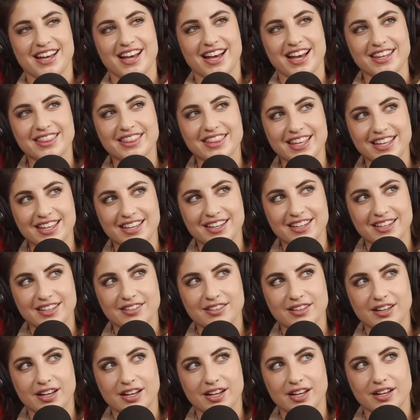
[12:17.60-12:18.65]
I think
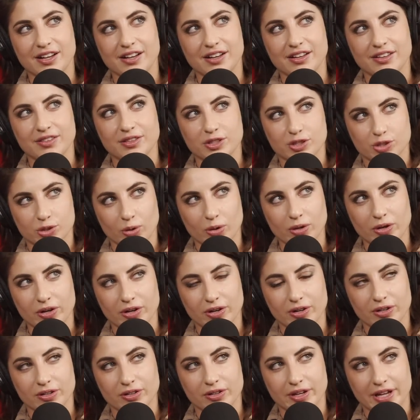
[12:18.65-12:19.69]
the
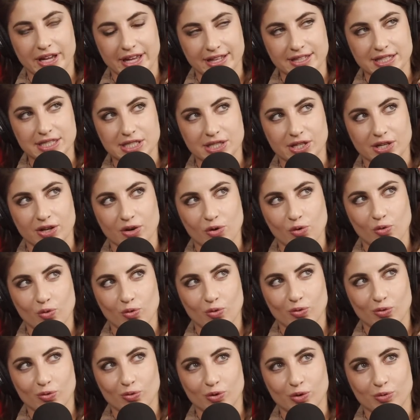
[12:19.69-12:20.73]
shorter answer
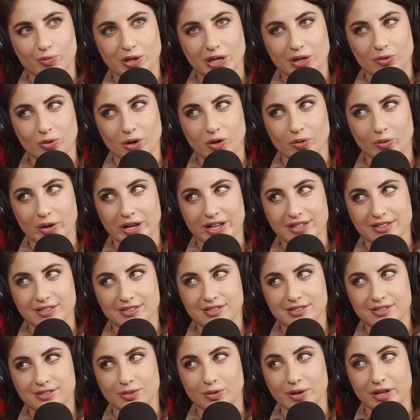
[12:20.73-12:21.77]
would be, in what
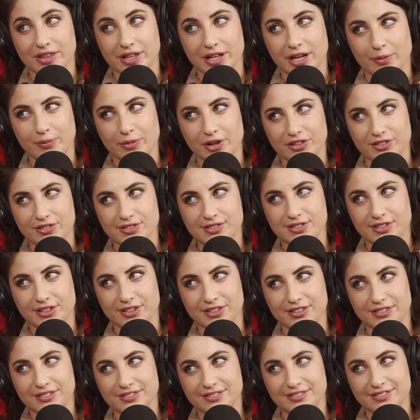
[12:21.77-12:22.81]
ways do I think I'm
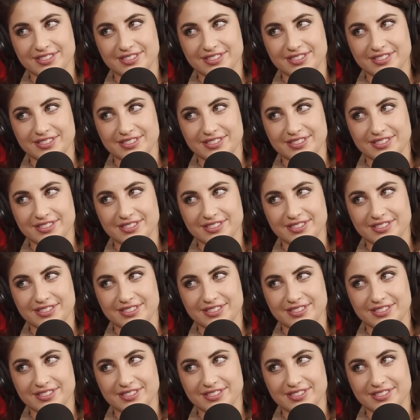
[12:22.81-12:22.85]
understood?